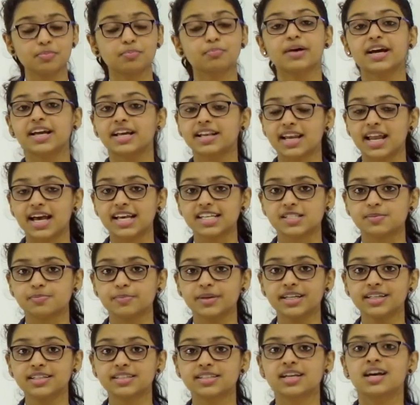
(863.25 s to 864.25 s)
my
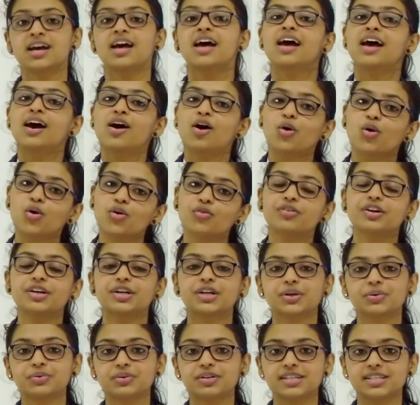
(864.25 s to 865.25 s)
classmate. Over to
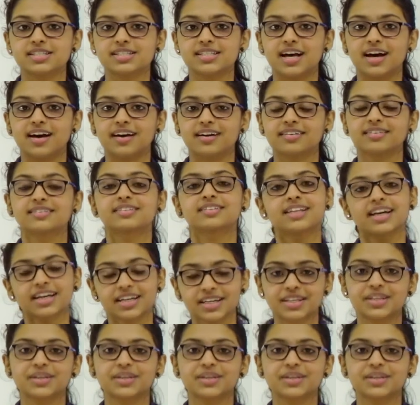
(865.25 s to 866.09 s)
you, Tissa. Thank